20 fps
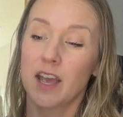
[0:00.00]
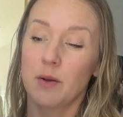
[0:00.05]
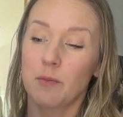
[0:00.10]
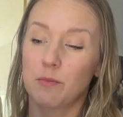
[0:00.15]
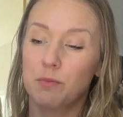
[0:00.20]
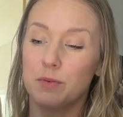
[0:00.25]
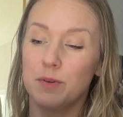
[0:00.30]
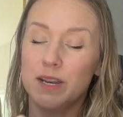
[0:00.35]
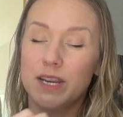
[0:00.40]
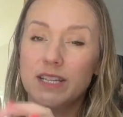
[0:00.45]

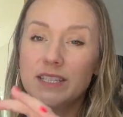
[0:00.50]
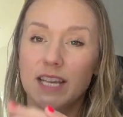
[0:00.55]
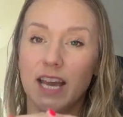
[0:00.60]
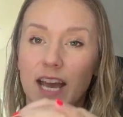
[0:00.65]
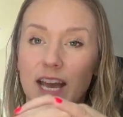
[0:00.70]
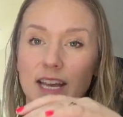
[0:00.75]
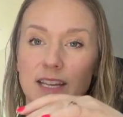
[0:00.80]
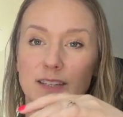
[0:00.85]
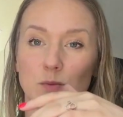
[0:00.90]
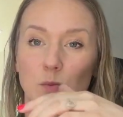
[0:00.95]
Breeze
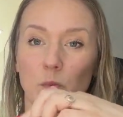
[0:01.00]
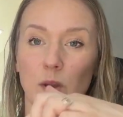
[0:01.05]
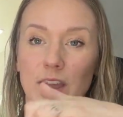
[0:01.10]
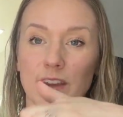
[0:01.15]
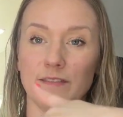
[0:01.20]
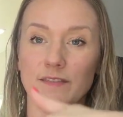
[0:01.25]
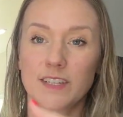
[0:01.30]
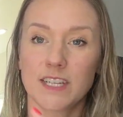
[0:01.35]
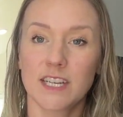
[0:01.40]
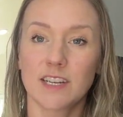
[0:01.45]
has
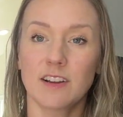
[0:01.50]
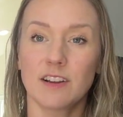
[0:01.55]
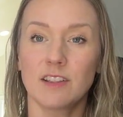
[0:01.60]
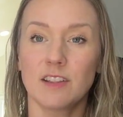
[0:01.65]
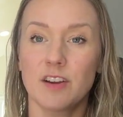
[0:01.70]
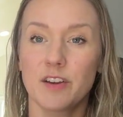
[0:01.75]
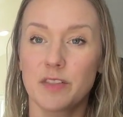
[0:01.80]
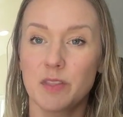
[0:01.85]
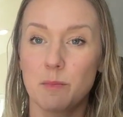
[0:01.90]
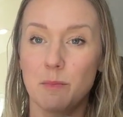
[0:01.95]
wefting
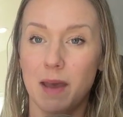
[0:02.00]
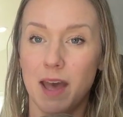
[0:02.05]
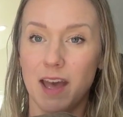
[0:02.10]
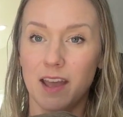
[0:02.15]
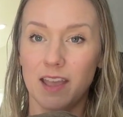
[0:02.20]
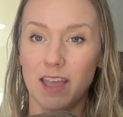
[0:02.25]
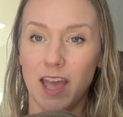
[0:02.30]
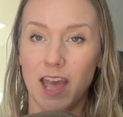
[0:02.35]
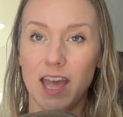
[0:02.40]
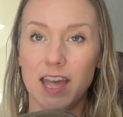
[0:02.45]
along the back
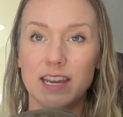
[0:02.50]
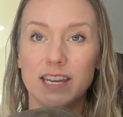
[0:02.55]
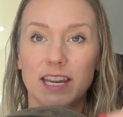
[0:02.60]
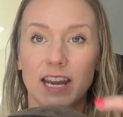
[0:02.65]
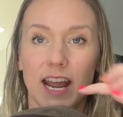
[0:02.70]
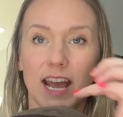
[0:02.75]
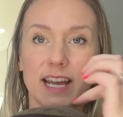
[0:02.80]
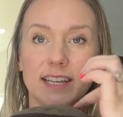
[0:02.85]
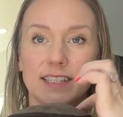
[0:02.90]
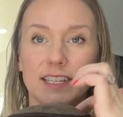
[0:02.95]
end. It
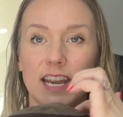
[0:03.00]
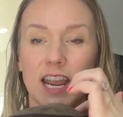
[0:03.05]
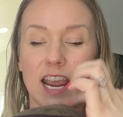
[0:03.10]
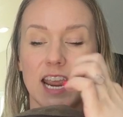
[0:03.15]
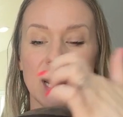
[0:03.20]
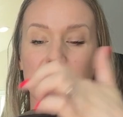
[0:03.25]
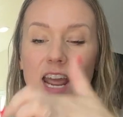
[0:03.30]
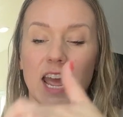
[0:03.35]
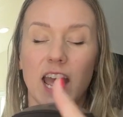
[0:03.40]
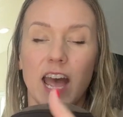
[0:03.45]
has an
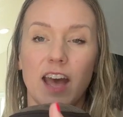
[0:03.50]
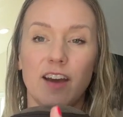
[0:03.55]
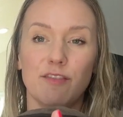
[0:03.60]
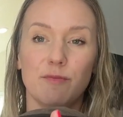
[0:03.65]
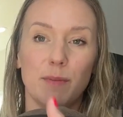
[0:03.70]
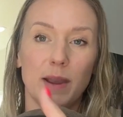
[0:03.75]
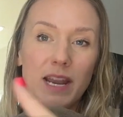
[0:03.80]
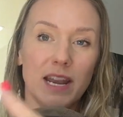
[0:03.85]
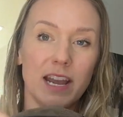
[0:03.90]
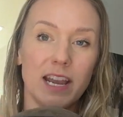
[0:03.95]
8.5
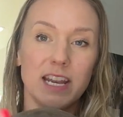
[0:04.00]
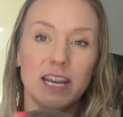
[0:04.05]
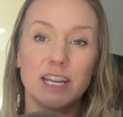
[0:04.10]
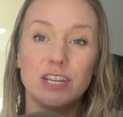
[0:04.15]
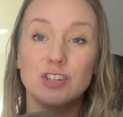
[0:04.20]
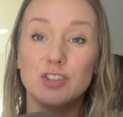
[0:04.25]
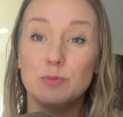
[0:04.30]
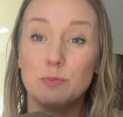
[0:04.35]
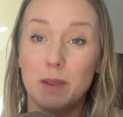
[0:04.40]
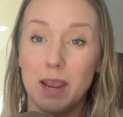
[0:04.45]
by 9
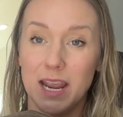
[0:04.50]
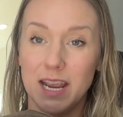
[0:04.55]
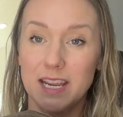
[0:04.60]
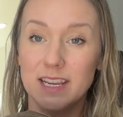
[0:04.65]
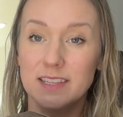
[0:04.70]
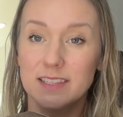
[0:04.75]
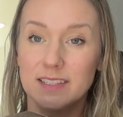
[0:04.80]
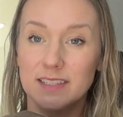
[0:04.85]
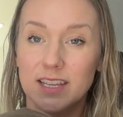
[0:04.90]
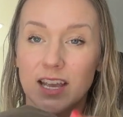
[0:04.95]
inch
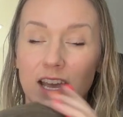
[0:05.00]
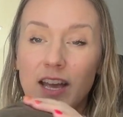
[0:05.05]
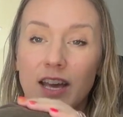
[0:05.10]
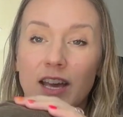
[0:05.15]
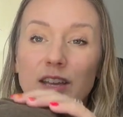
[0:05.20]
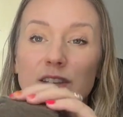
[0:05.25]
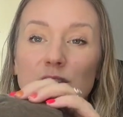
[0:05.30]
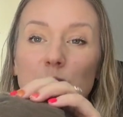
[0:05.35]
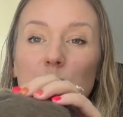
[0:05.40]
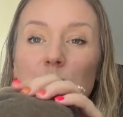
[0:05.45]
base,
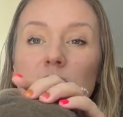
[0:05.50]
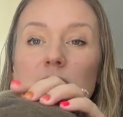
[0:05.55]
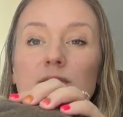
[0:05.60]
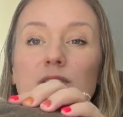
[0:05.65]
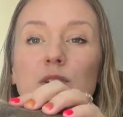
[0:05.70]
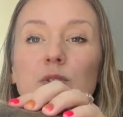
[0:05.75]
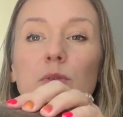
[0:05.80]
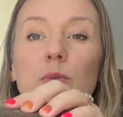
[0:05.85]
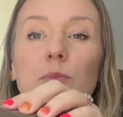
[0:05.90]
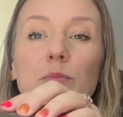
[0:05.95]
so it gives
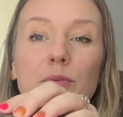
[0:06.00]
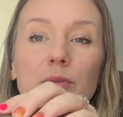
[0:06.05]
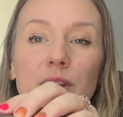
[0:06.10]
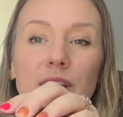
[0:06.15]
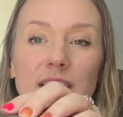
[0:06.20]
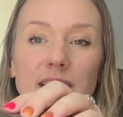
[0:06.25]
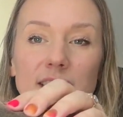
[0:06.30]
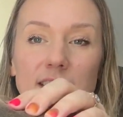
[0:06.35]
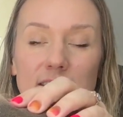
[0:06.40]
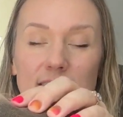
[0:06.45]
you a pretty
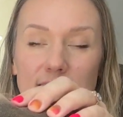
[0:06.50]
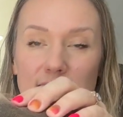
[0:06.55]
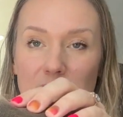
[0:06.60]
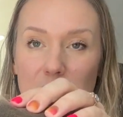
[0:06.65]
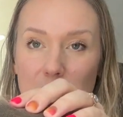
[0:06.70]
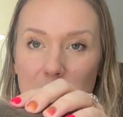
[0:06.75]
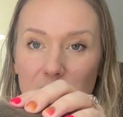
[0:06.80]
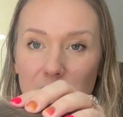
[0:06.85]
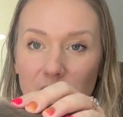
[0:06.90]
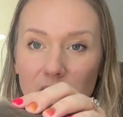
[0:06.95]
decent
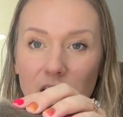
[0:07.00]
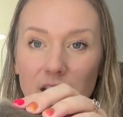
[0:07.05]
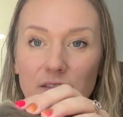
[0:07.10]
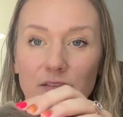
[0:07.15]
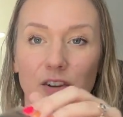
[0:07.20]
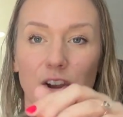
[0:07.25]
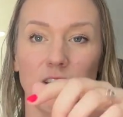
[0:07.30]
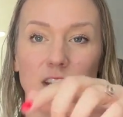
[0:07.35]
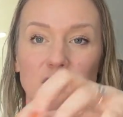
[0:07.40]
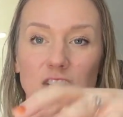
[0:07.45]
amount of
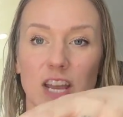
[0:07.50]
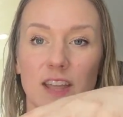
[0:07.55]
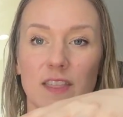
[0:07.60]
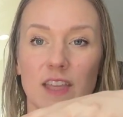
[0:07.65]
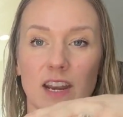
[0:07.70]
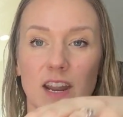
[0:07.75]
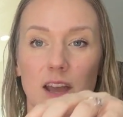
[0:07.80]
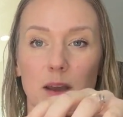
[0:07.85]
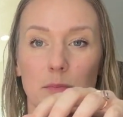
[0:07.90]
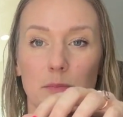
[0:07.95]
coverage. And then
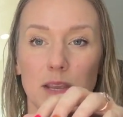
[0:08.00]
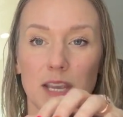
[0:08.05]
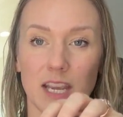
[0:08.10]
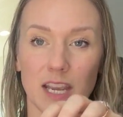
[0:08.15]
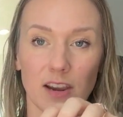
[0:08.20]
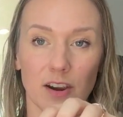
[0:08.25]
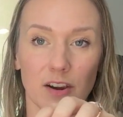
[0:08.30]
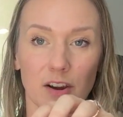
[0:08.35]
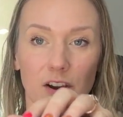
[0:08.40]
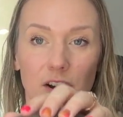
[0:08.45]
up
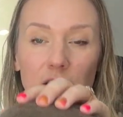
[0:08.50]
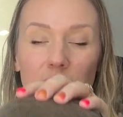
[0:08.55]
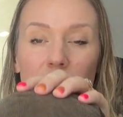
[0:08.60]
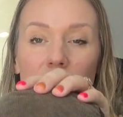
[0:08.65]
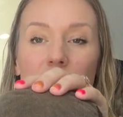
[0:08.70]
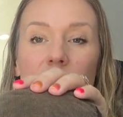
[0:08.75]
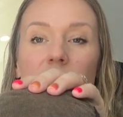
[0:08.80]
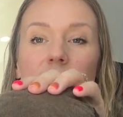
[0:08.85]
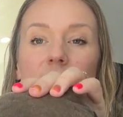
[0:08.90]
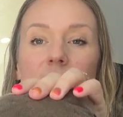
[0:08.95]
here
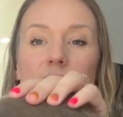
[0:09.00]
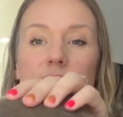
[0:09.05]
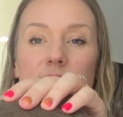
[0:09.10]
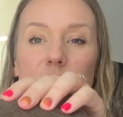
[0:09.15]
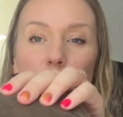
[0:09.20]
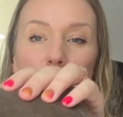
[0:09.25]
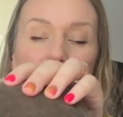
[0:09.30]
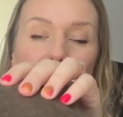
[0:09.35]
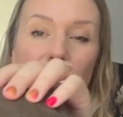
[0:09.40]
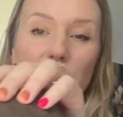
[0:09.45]
is
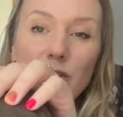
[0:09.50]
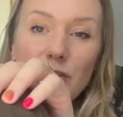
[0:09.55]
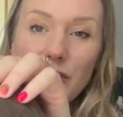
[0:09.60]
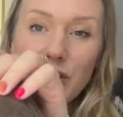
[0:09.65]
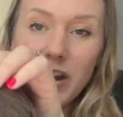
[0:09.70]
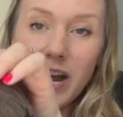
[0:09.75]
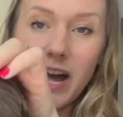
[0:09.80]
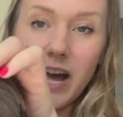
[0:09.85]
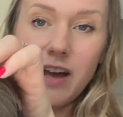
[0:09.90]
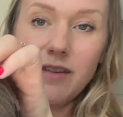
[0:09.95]
where you're going
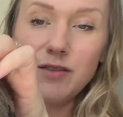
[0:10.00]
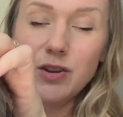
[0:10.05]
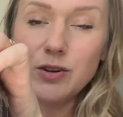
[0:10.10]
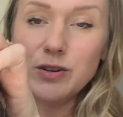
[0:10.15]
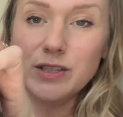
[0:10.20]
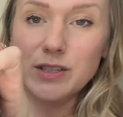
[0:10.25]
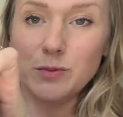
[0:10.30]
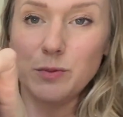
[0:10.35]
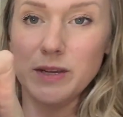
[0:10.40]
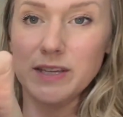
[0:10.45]
to have your
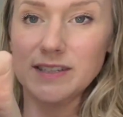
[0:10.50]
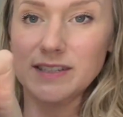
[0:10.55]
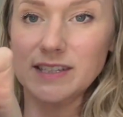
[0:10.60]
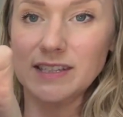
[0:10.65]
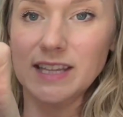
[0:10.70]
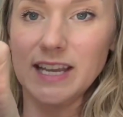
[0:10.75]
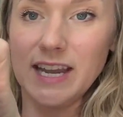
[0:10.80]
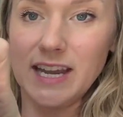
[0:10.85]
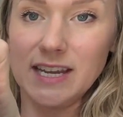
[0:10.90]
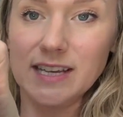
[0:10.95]
Swiss
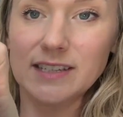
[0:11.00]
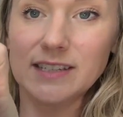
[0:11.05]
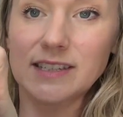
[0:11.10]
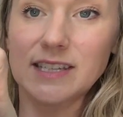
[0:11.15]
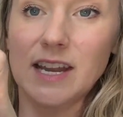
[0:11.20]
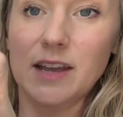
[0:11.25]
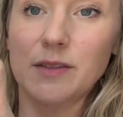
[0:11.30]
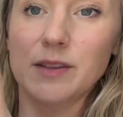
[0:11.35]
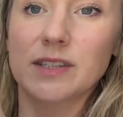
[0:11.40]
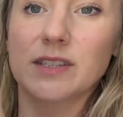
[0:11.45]
lace. Now
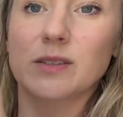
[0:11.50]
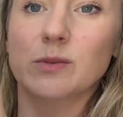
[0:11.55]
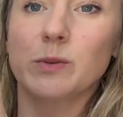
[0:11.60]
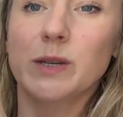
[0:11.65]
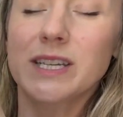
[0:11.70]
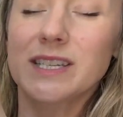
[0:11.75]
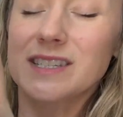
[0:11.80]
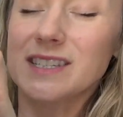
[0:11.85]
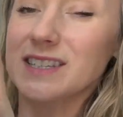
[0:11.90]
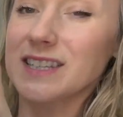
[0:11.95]
the
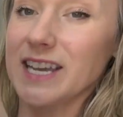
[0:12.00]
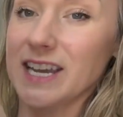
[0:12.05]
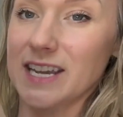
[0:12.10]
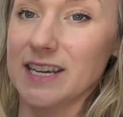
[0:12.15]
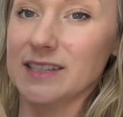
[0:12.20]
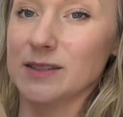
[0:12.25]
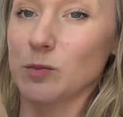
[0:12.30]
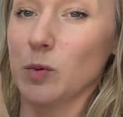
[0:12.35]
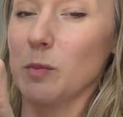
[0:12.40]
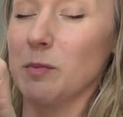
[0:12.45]
Swiss
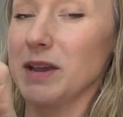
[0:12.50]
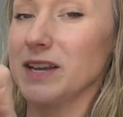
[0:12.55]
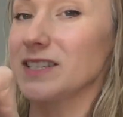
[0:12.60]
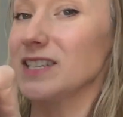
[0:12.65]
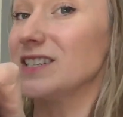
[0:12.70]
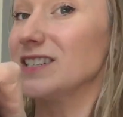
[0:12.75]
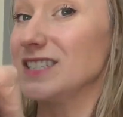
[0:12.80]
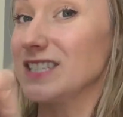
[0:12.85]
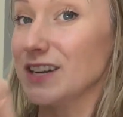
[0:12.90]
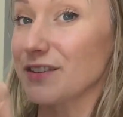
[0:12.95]
lace, what makes
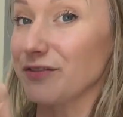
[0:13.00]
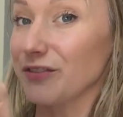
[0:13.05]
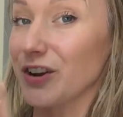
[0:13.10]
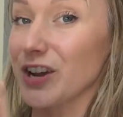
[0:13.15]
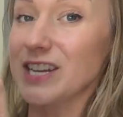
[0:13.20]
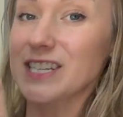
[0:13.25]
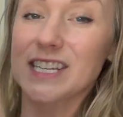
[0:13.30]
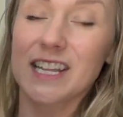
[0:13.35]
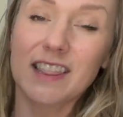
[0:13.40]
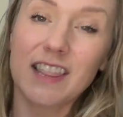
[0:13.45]
it
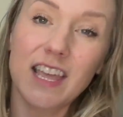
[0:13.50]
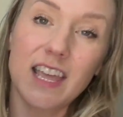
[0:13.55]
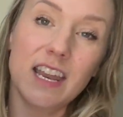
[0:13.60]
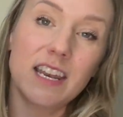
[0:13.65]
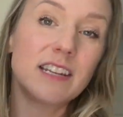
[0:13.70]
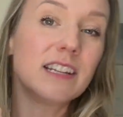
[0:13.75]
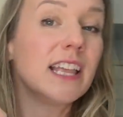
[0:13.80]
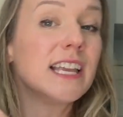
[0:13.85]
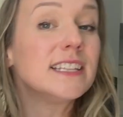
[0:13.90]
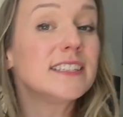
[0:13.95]
different than,
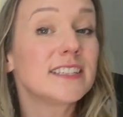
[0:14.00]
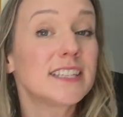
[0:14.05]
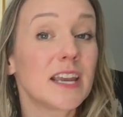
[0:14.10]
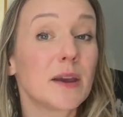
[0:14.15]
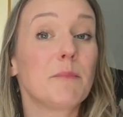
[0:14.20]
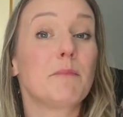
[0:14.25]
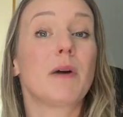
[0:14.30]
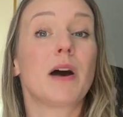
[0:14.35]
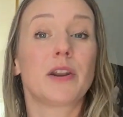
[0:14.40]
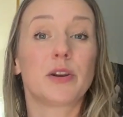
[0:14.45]
let's say, a
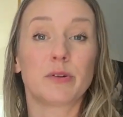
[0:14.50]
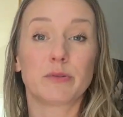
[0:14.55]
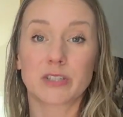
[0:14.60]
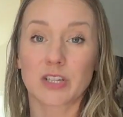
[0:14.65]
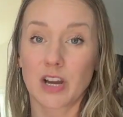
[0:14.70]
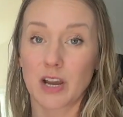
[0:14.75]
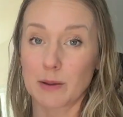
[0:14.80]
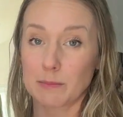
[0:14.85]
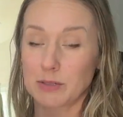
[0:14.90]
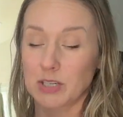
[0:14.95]

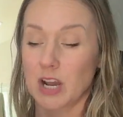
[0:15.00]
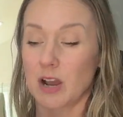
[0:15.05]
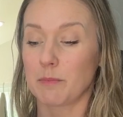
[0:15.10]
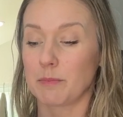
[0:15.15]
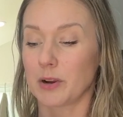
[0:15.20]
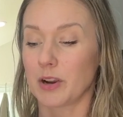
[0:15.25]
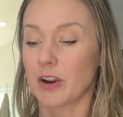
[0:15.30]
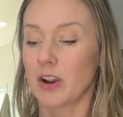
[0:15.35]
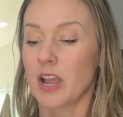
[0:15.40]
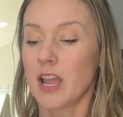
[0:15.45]
monotop
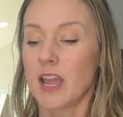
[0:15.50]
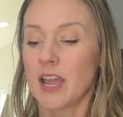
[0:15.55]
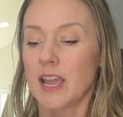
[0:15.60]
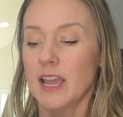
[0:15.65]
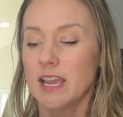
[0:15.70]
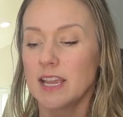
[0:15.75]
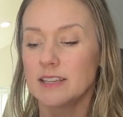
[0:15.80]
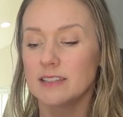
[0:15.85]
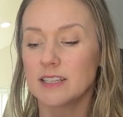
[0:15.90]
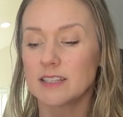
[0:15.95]
topper,
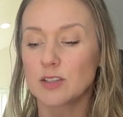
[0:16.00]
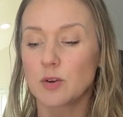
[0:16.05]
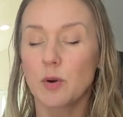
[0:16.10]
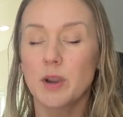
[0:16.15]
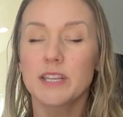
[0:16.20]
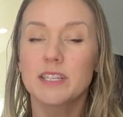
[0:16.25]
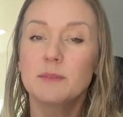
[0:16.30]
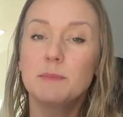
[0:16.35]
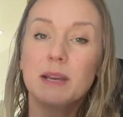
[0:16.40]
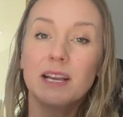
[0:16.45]
is it's going
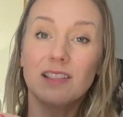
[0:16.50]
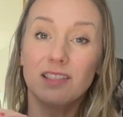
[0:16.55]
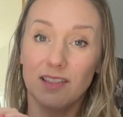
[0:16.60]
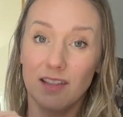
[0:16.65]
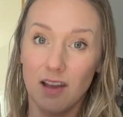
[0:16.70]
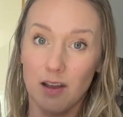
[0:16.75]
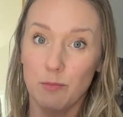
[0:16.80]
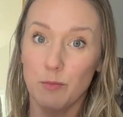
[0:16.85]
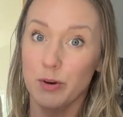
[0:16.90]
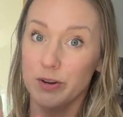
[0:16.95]
to be a
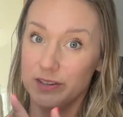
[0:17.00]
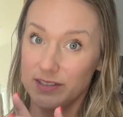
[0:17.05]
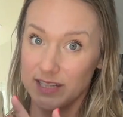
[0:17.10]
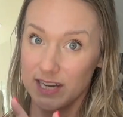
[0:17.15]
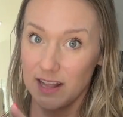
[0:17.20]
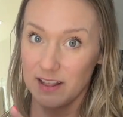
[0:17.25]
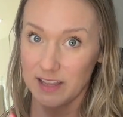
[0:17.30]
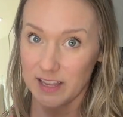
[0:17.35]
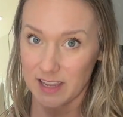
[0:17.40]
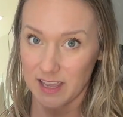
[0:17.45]
lot more
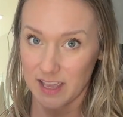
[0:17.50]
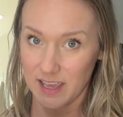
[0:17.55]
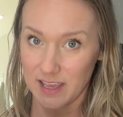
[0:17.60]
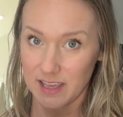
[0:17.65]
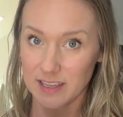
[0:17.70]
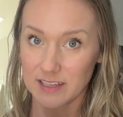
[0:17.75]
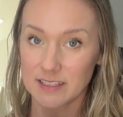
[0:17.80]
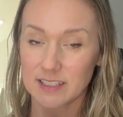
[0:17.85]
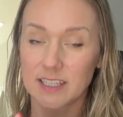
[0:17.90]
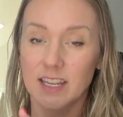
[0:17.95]

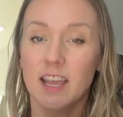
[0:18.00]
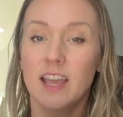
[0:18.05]
delicate.